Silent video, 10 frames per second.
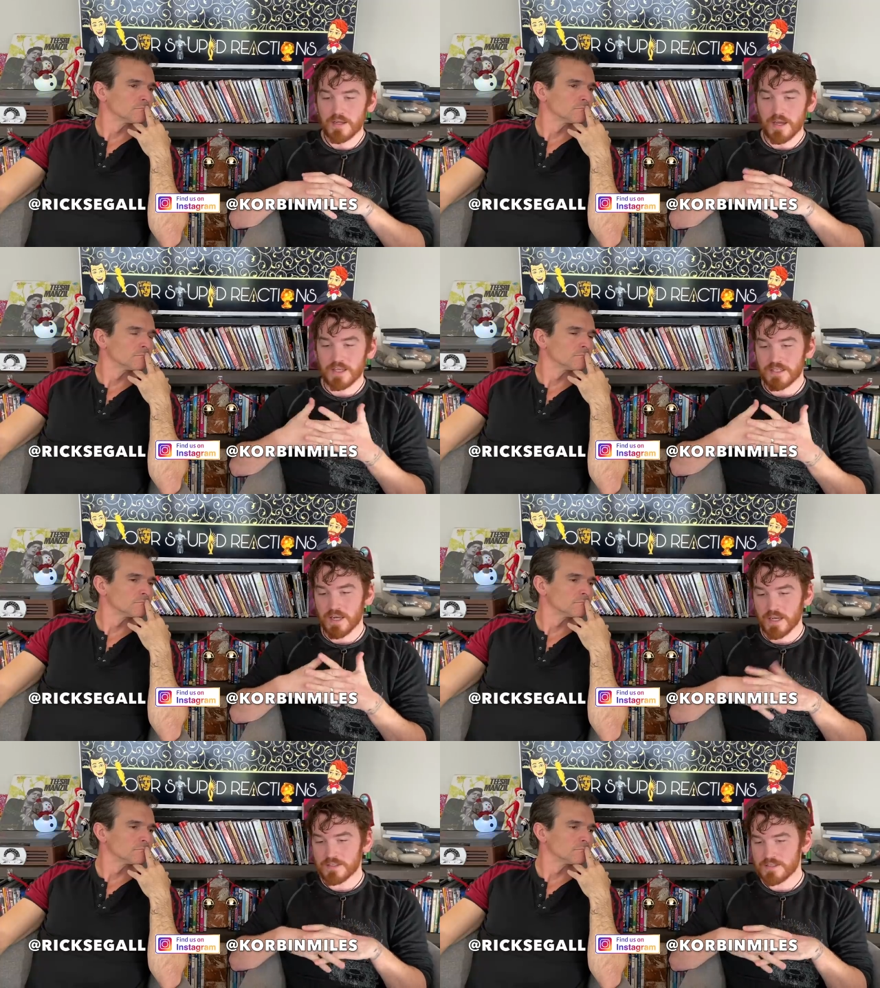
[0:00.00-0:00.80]
Speaker 1: Like I
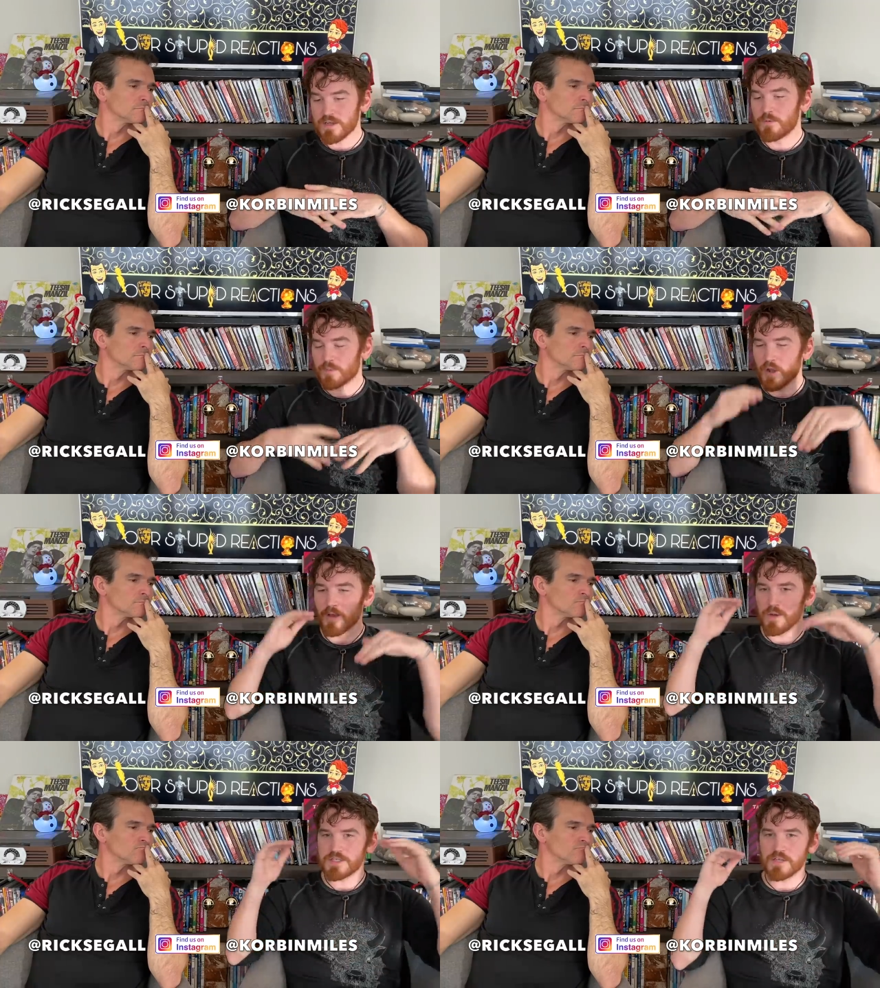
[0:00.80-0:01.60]
said, I still would
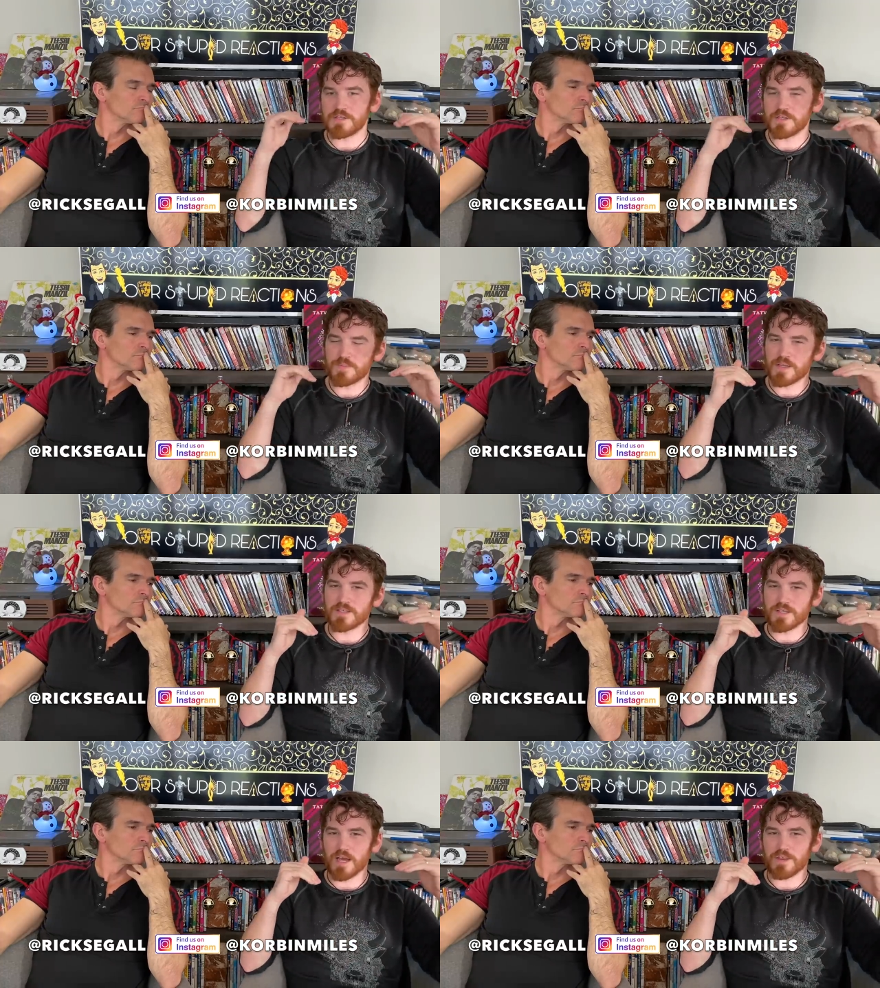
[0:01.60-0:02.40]
probably watch it just
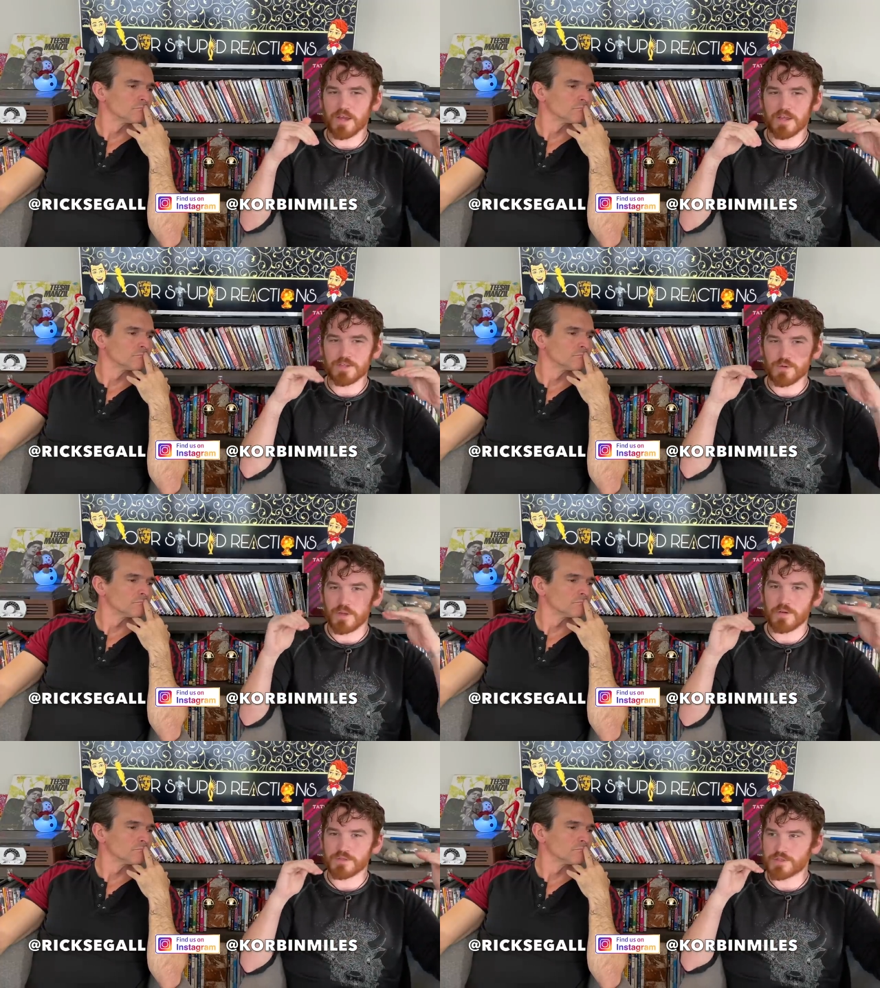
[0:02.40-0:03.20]
because I think I
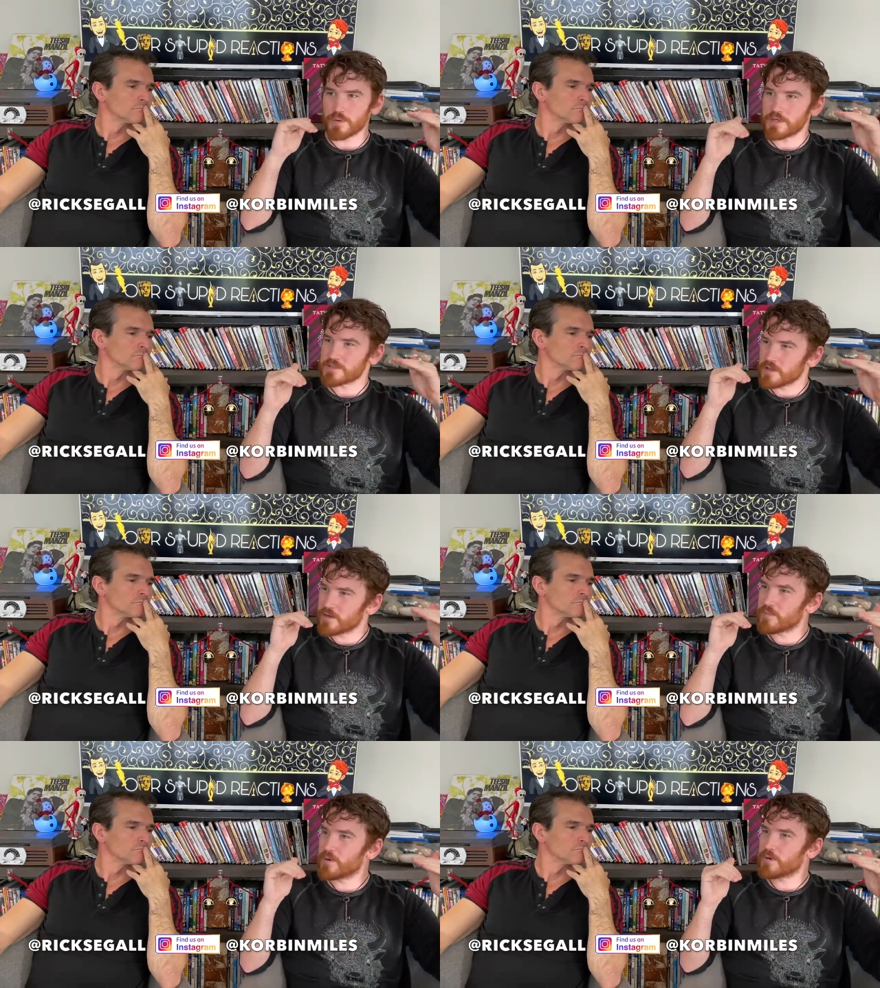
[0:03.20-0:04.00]
enjoy those stories a
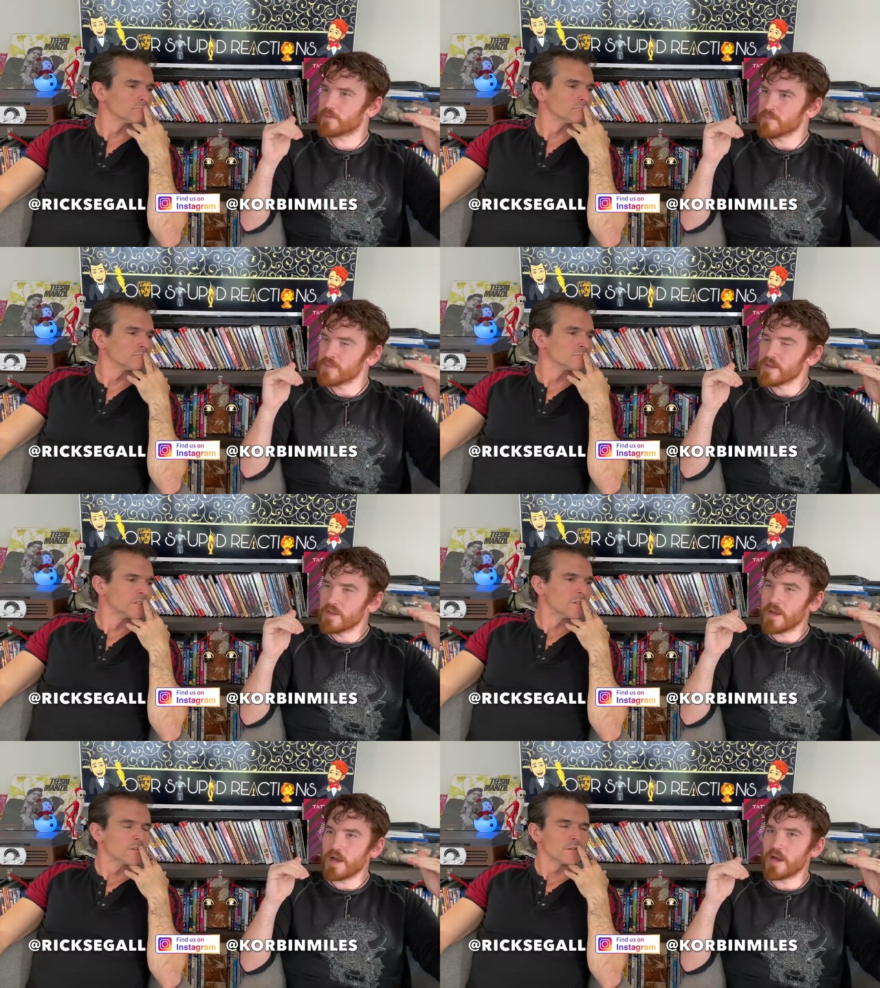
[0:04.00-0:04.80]
little more,
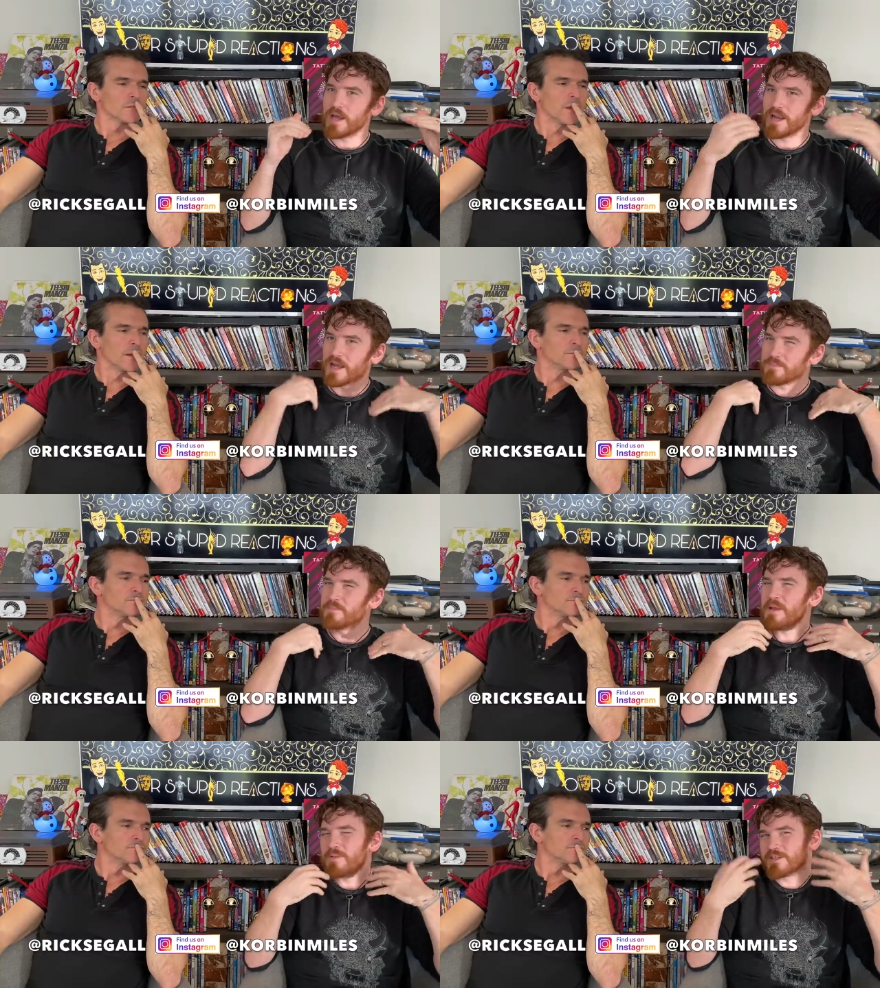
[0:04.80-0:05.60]
uh, and yeah. I
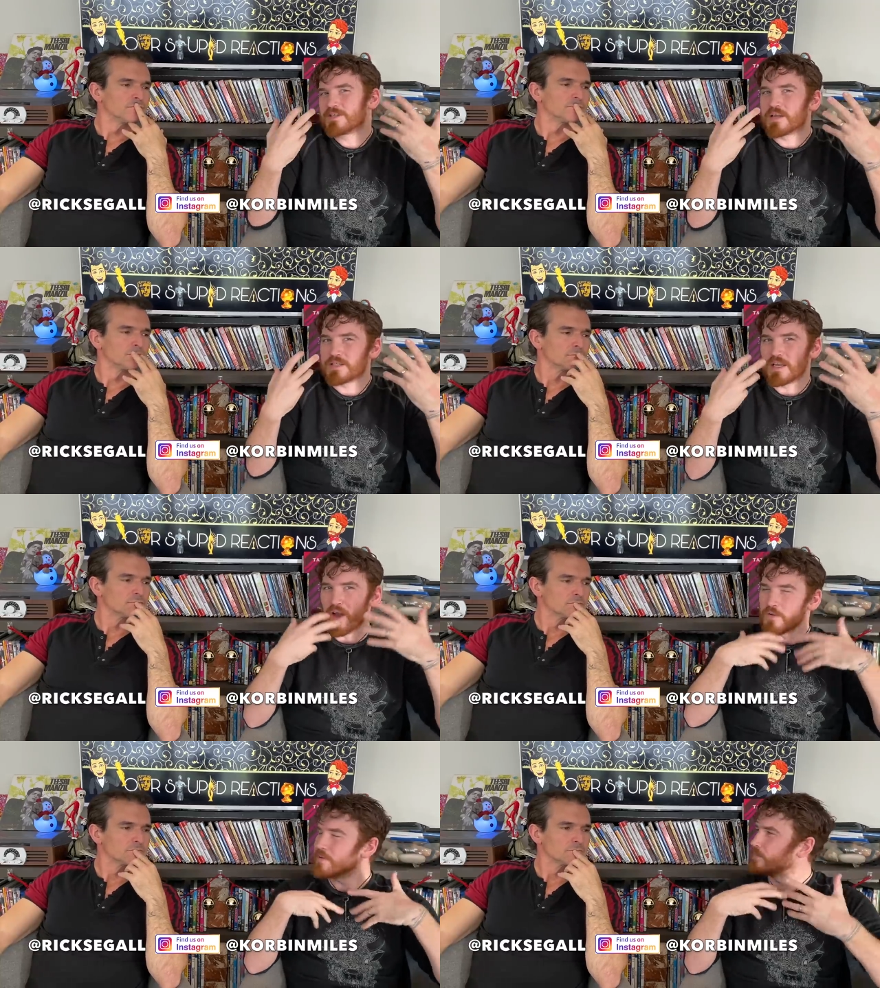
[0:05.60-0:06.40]
maybe just because I
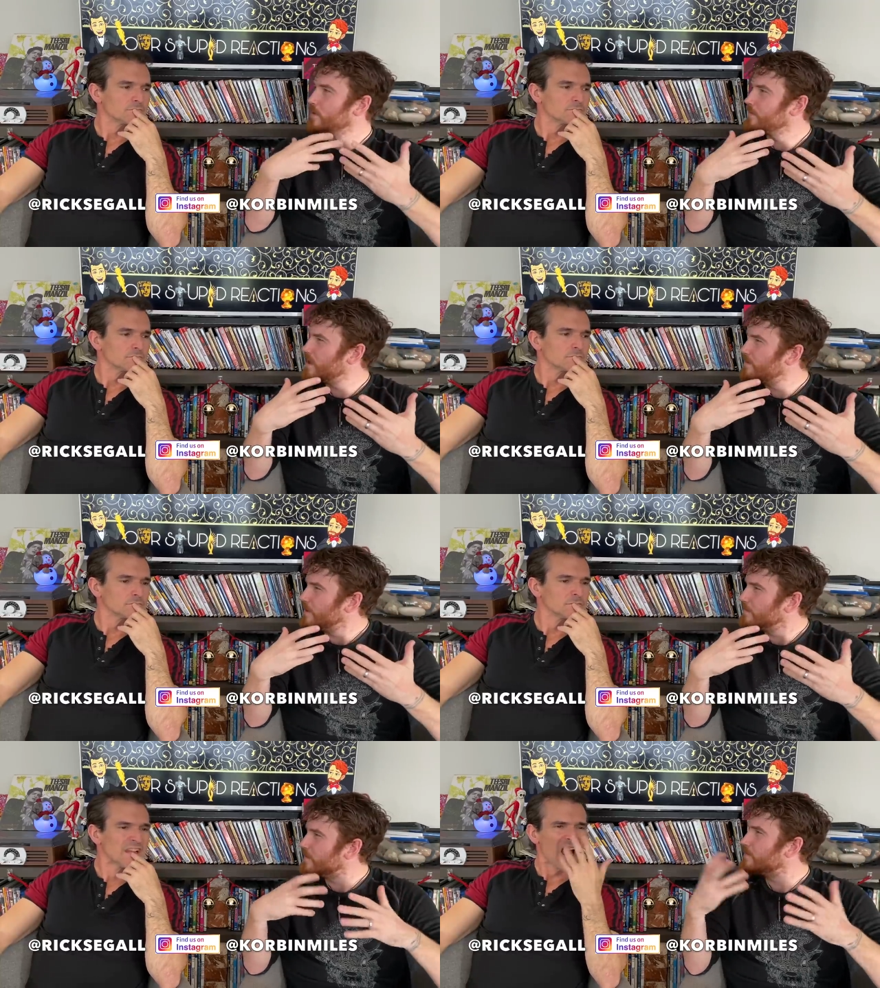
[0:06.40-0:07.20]
know them more.
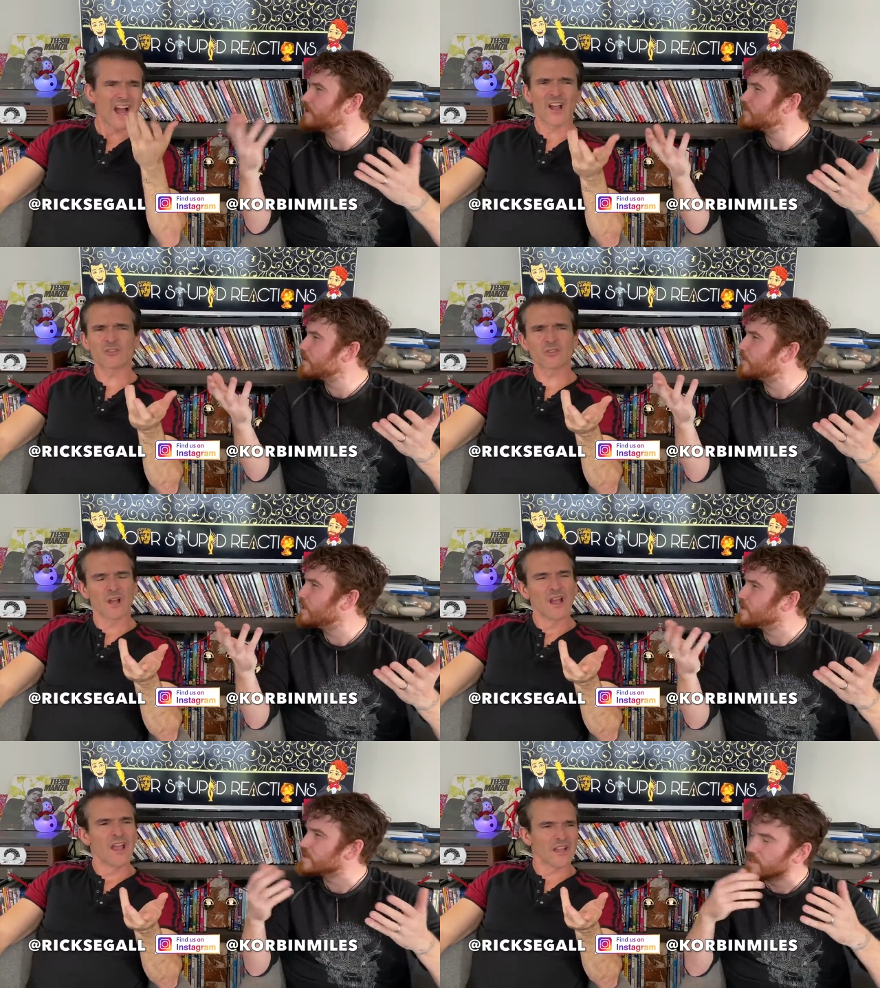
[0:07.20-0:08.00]
Maybe, maybe that's I also
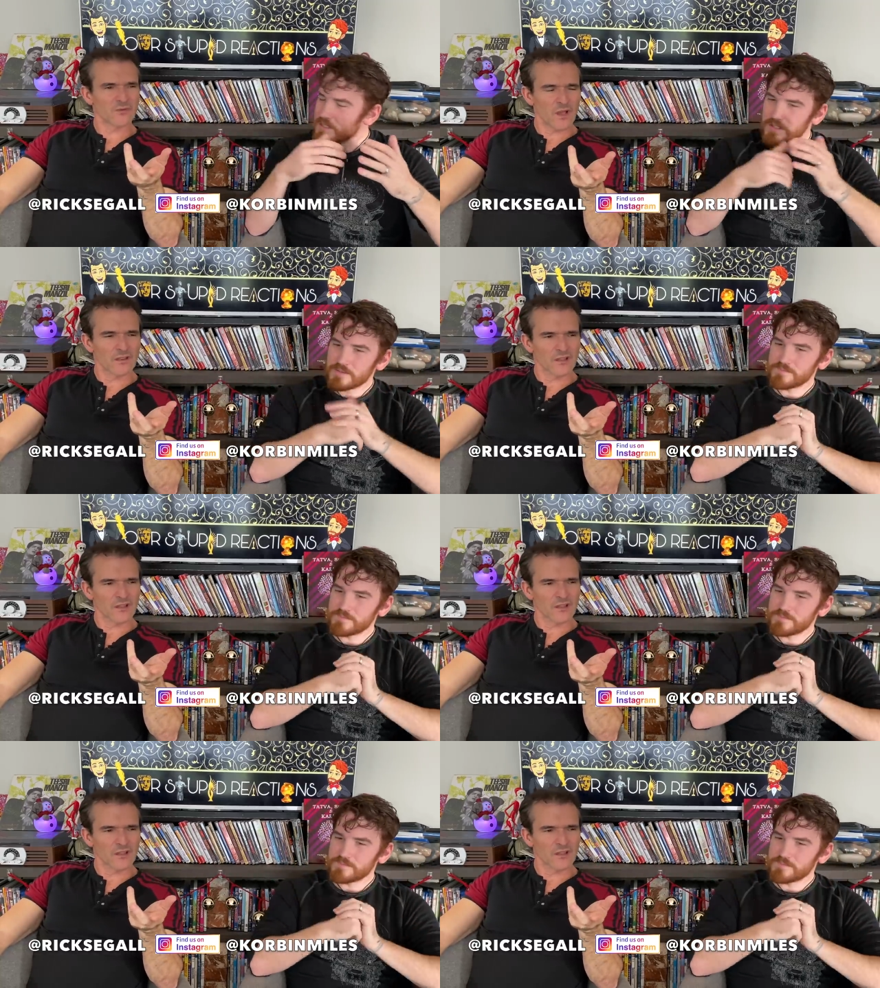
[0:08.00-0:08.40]
what it was. It's,